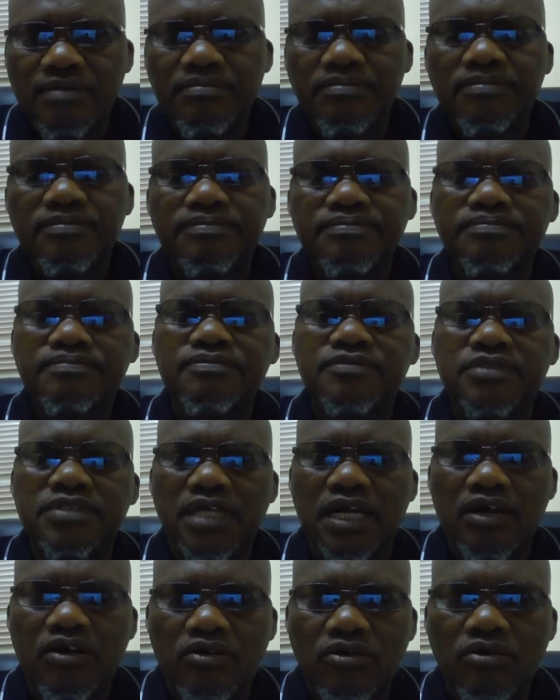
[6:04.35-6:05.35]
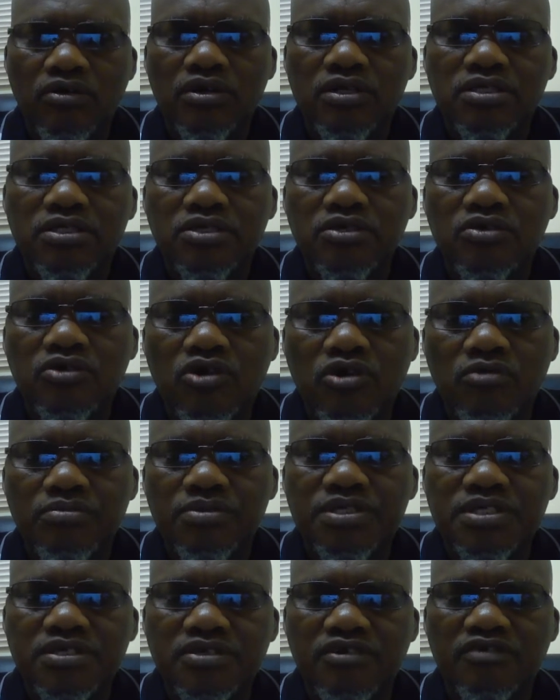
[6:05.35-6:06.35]
them. Are called
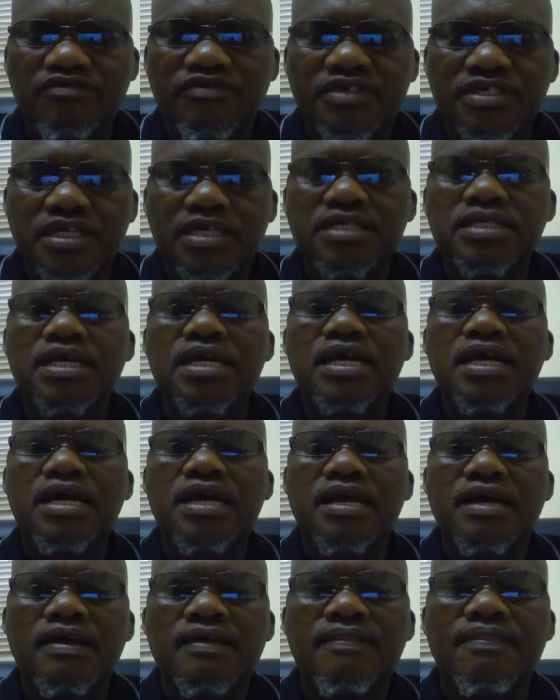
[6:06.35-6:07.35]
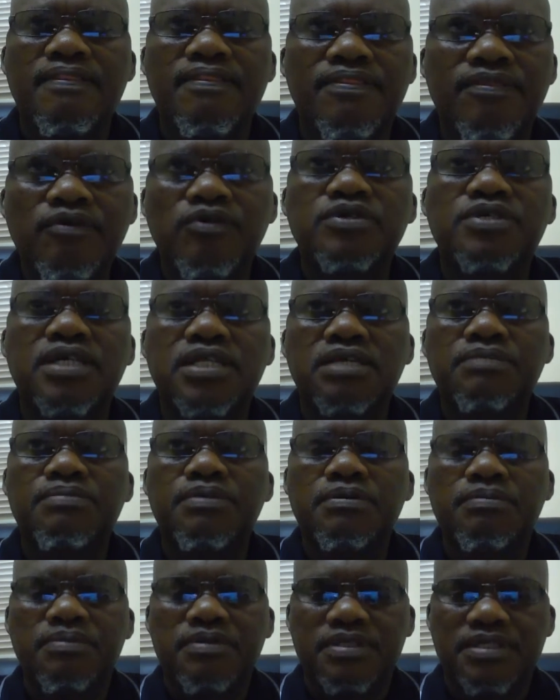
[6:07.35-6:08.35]
commissioned officers. Those are the
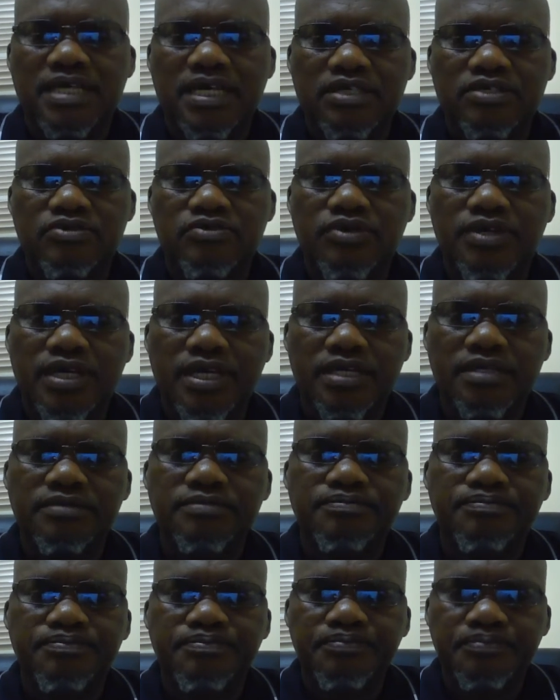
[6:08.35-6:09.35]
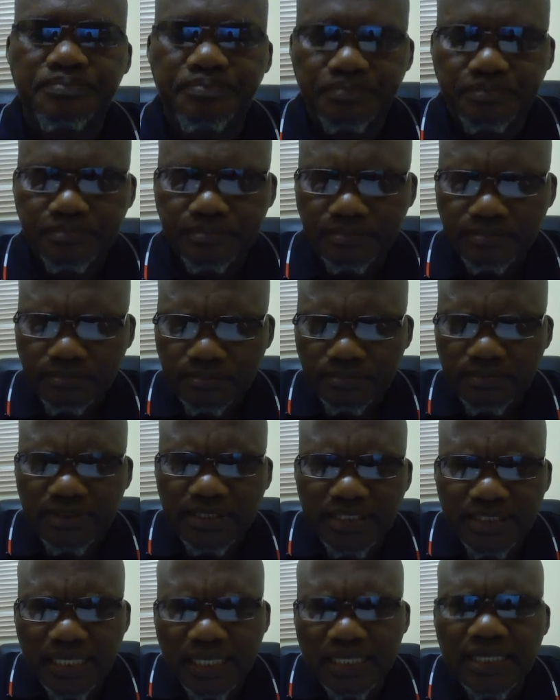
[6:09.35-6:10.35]
people that you can
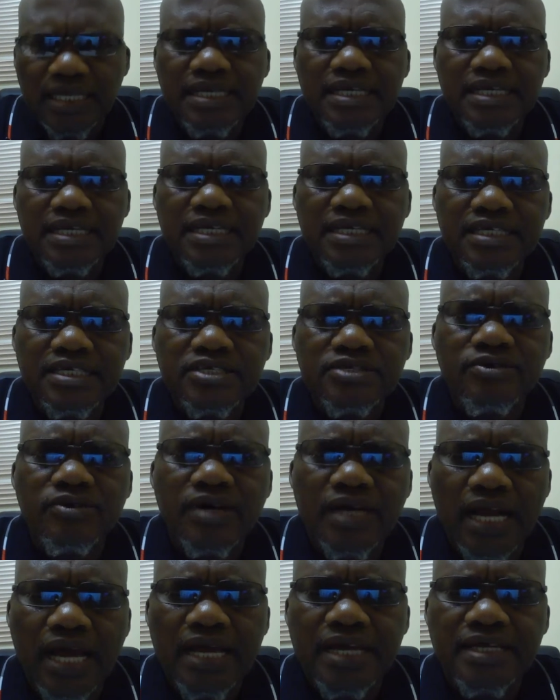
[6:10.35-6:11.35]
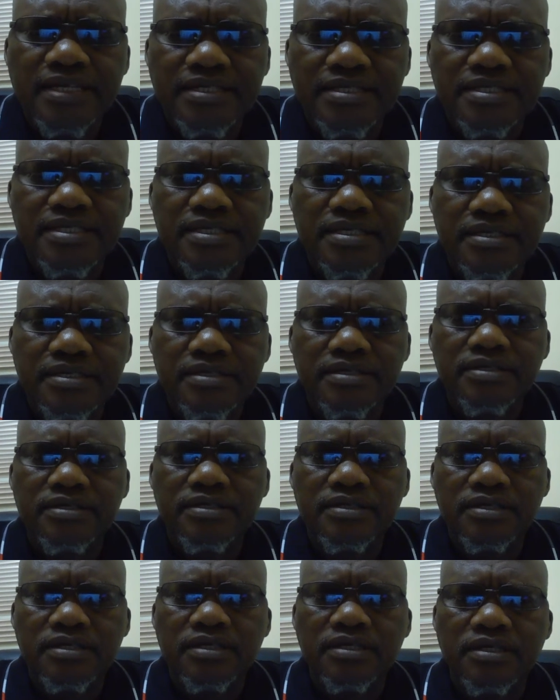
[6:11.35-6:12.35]
release your client
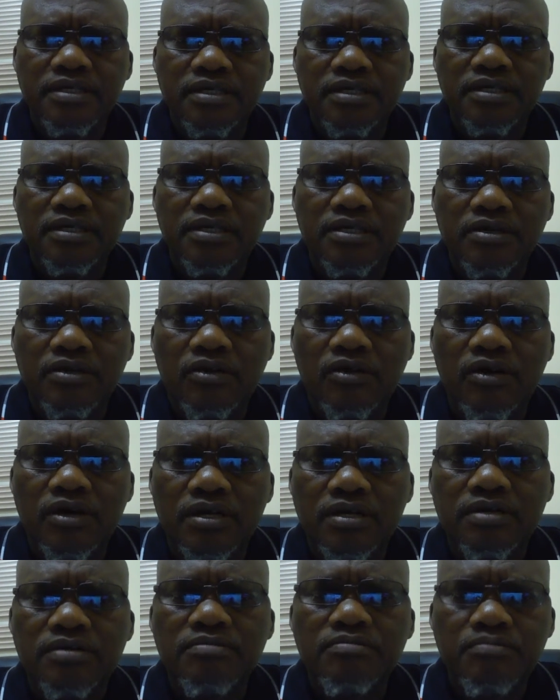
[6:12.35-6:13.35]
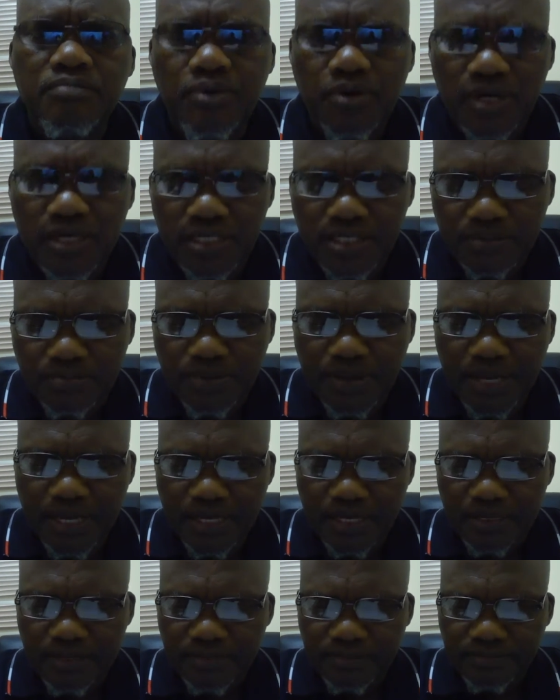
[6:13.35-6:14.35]
on police
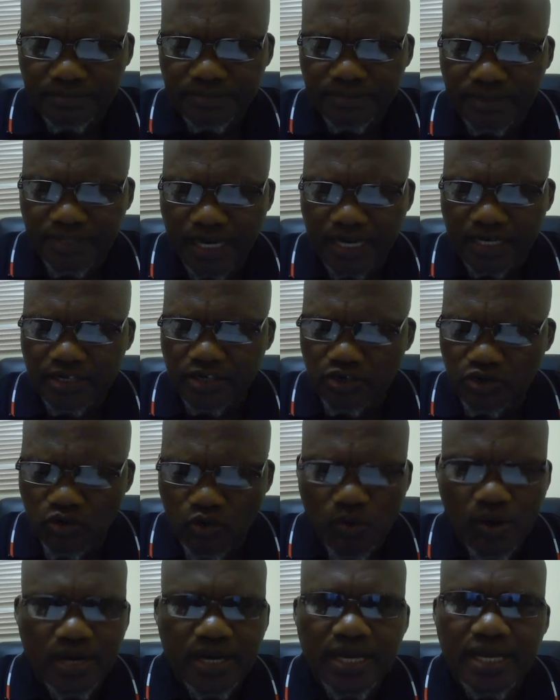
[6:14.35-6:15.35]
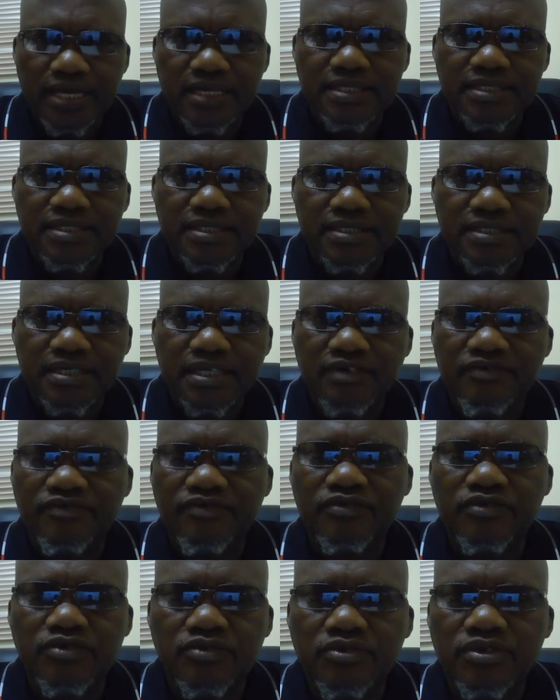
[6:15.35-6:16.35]
bail, right? No one else.
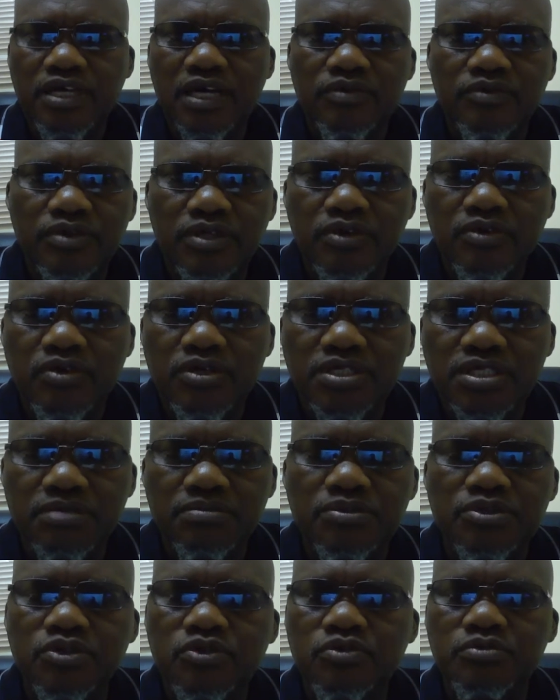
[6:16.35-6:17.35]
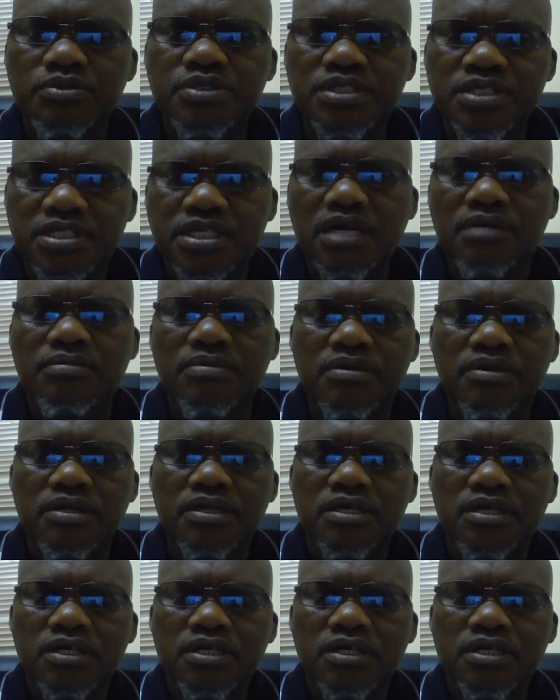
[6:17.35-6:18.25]
If you do that with the constable, you will be in trouble.